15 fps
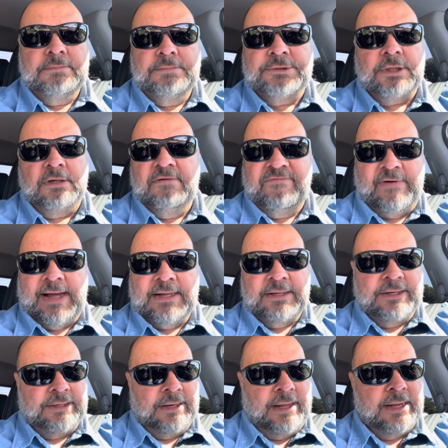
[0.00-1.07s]
turn
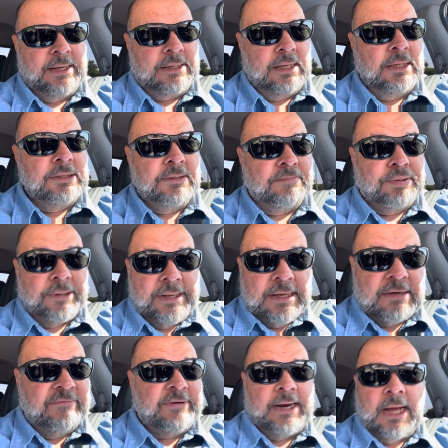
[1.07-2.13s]
violent like in the blink
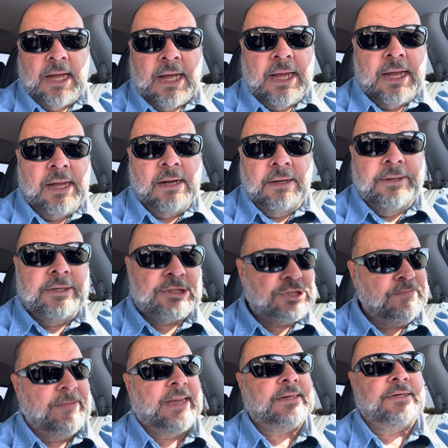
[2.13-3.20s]
of an eye,
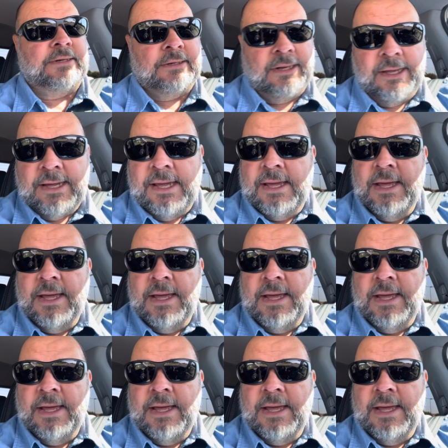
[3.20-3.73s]
unexpectedly.